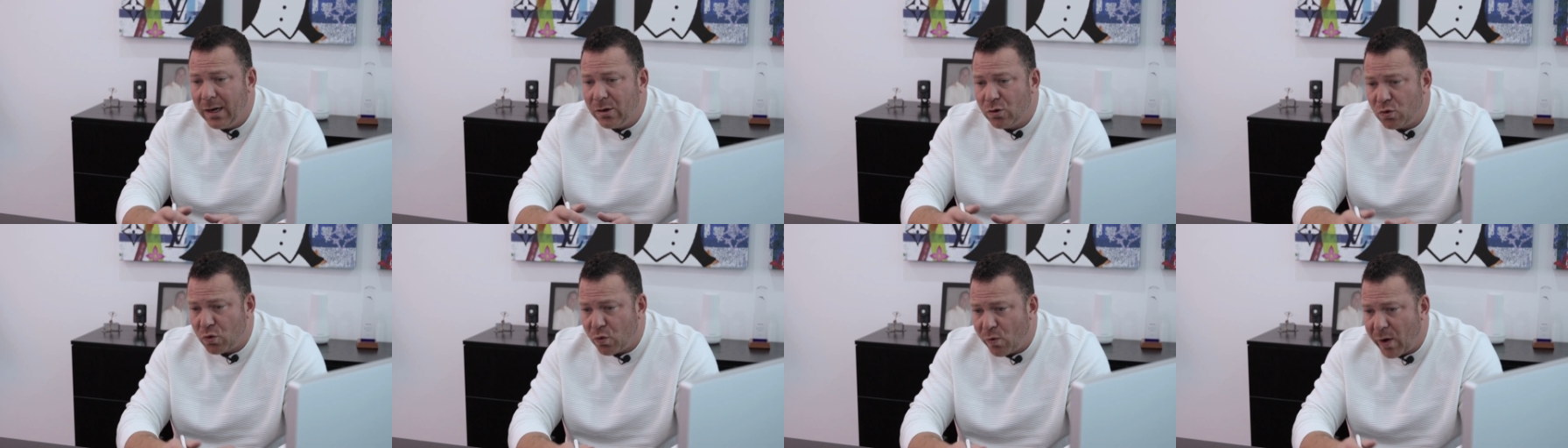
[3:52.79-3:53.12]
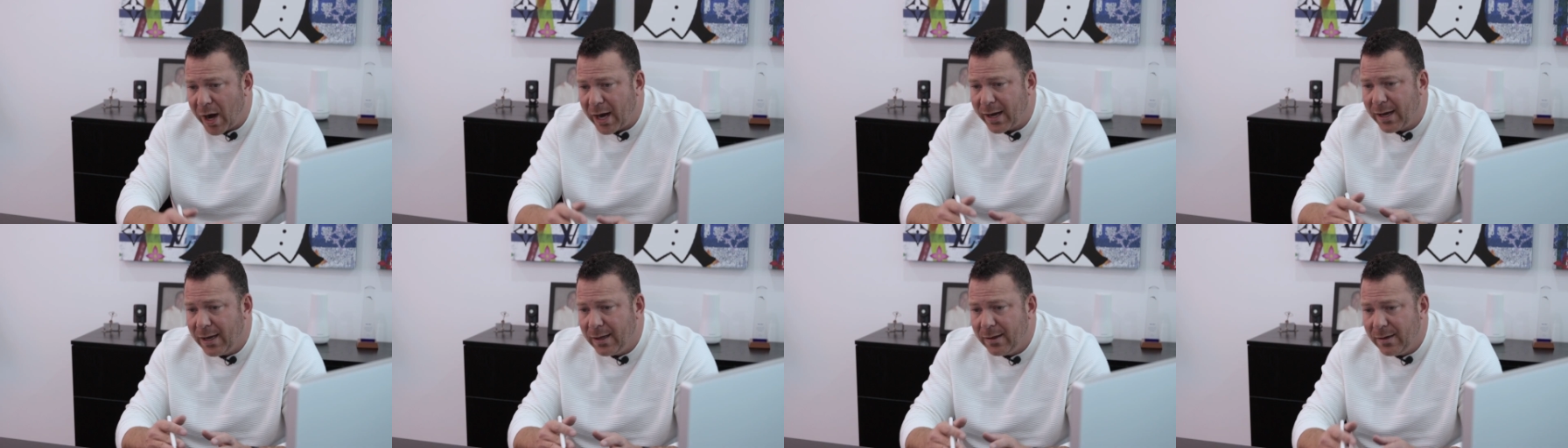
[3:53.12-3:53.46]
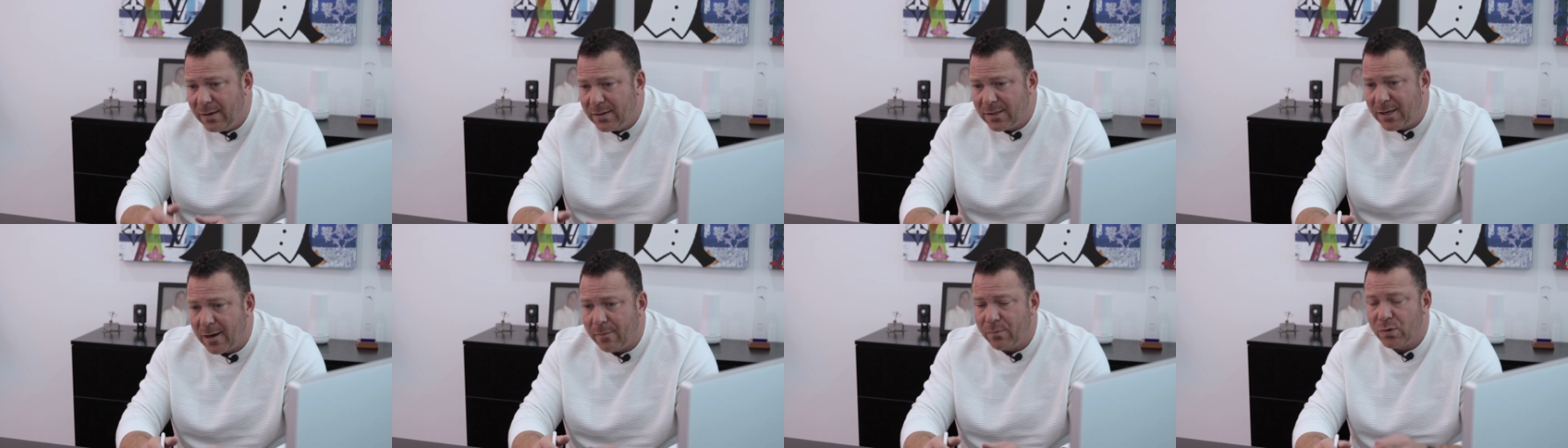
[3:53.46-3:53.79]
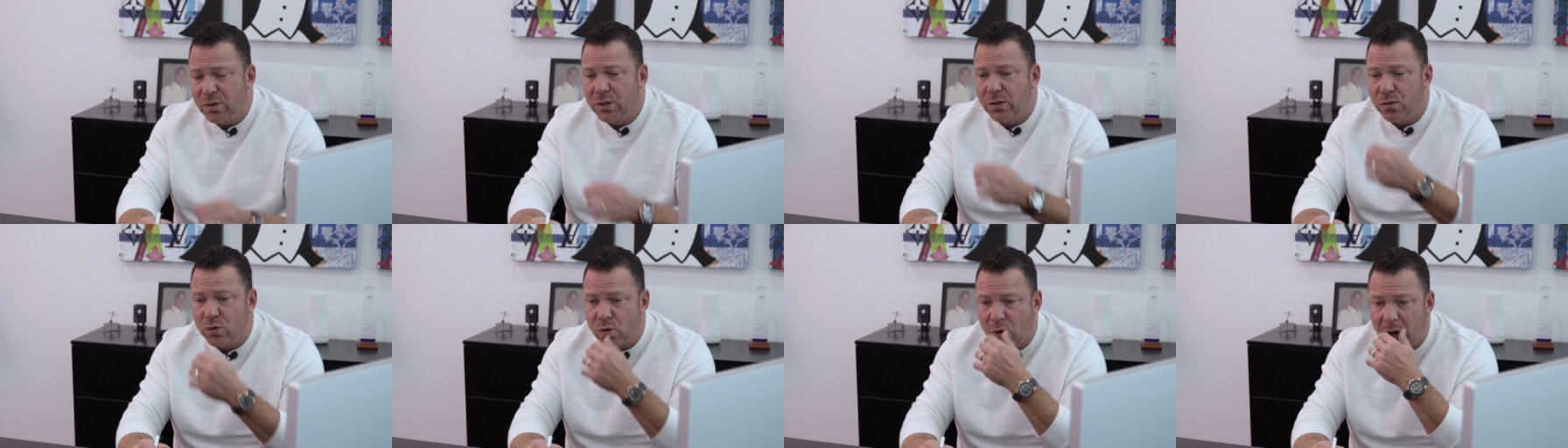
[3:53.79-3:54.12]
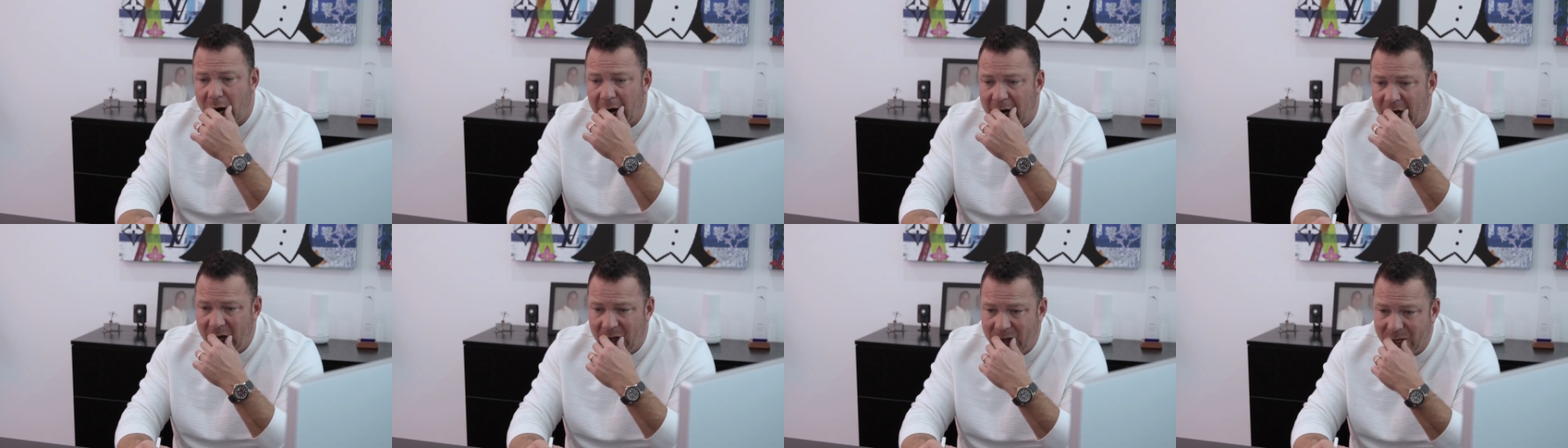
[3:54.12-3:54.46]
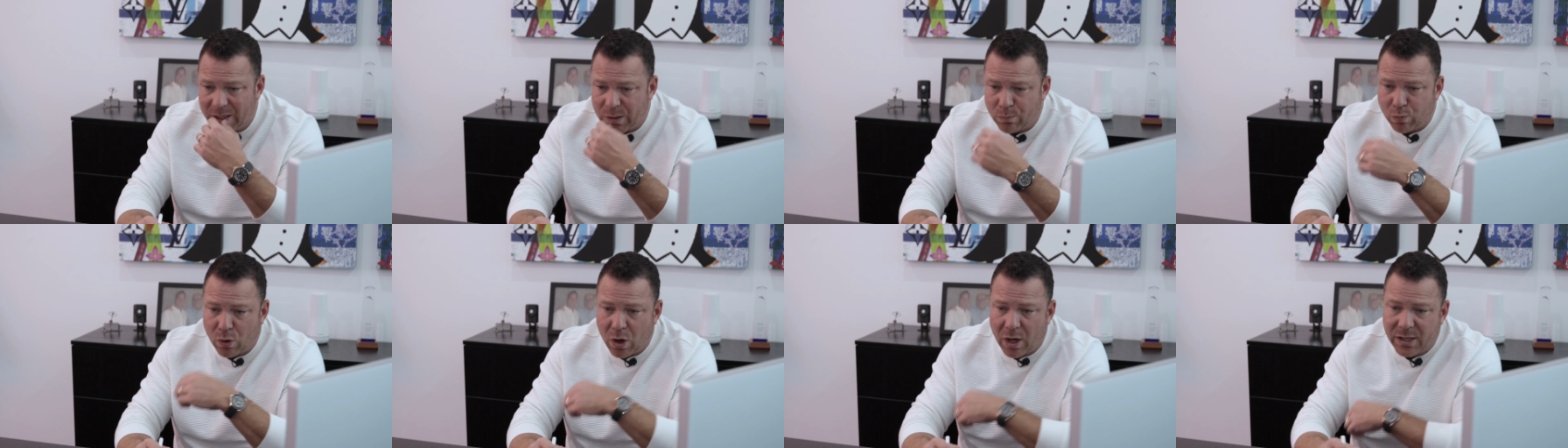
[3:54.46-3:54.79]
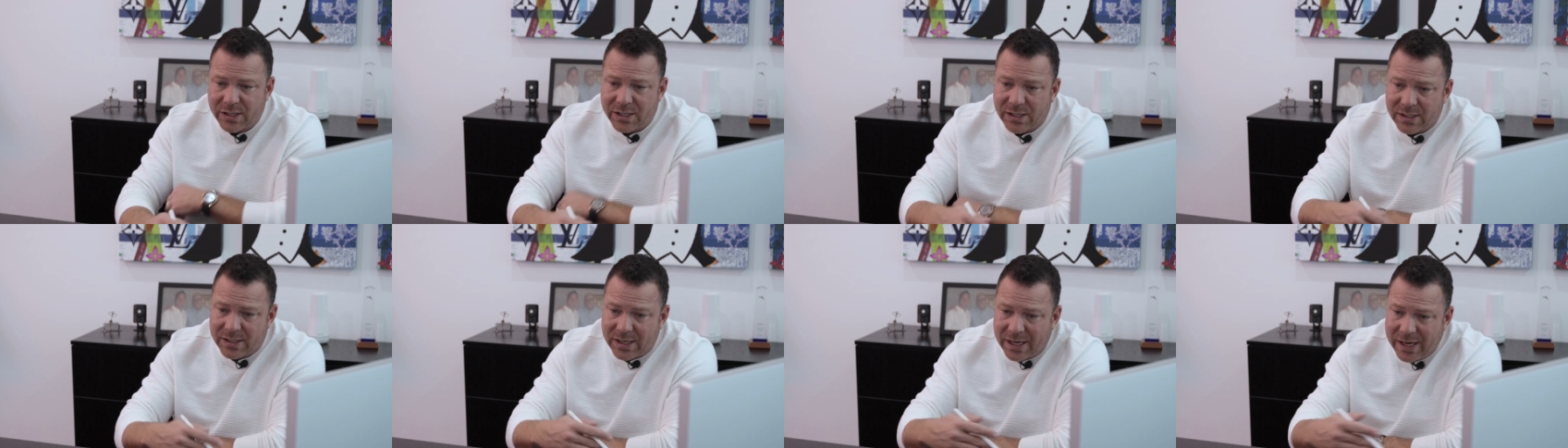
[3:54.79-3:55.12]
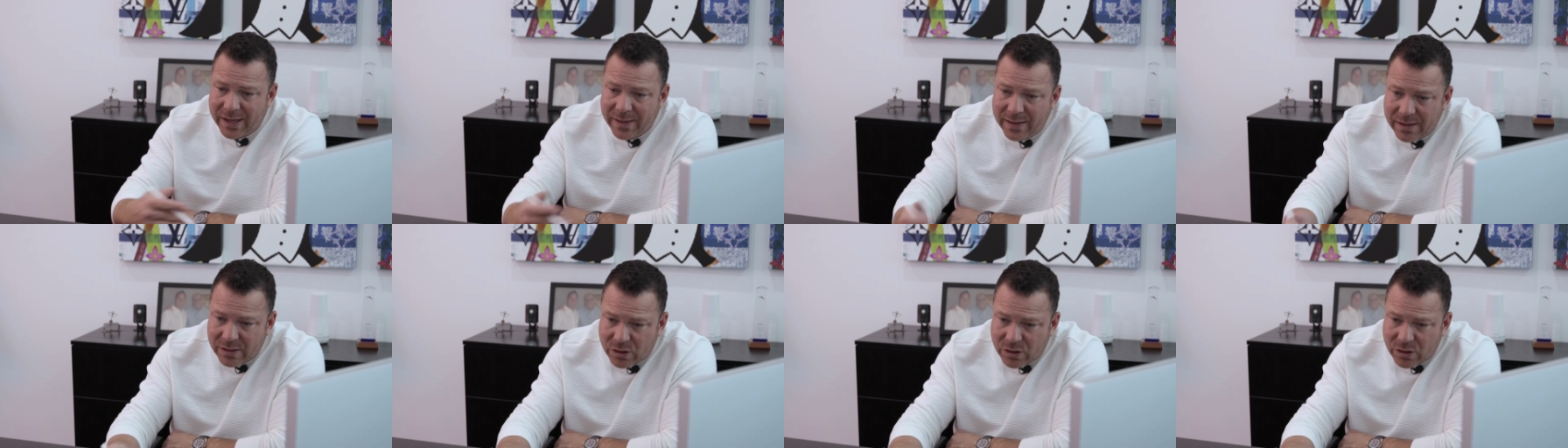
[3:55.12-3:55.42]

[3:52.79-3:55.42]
in tracking these numbers and tracking this process in